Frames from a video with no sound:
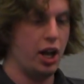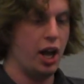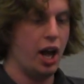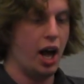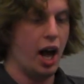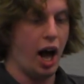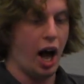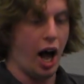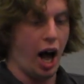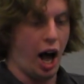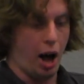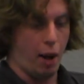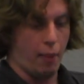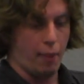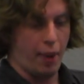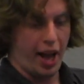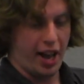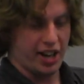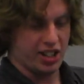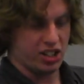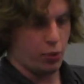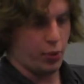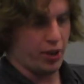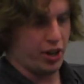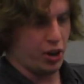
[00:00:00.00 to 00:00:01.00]
Um,
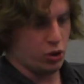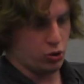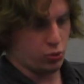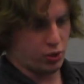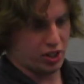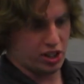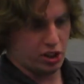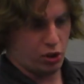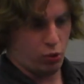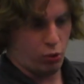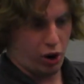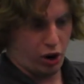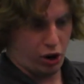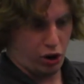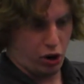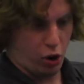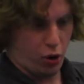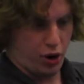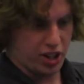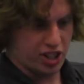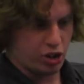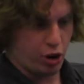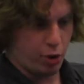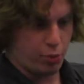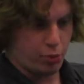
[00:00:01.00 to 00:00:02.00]
and so we use what, what, are known
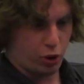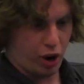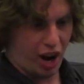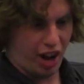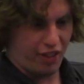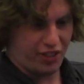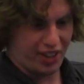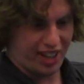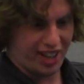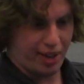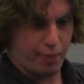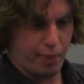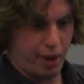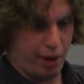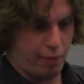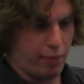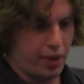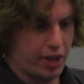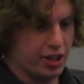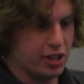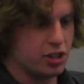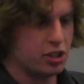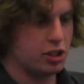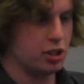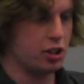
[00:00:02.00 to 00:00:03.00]
as cryptographic
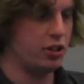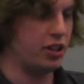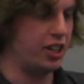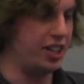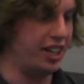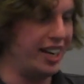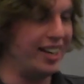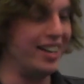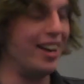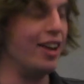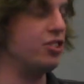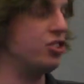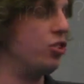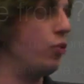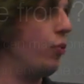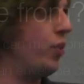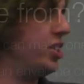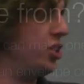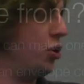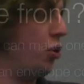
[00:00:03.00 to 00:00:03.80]
commitments, the details of which are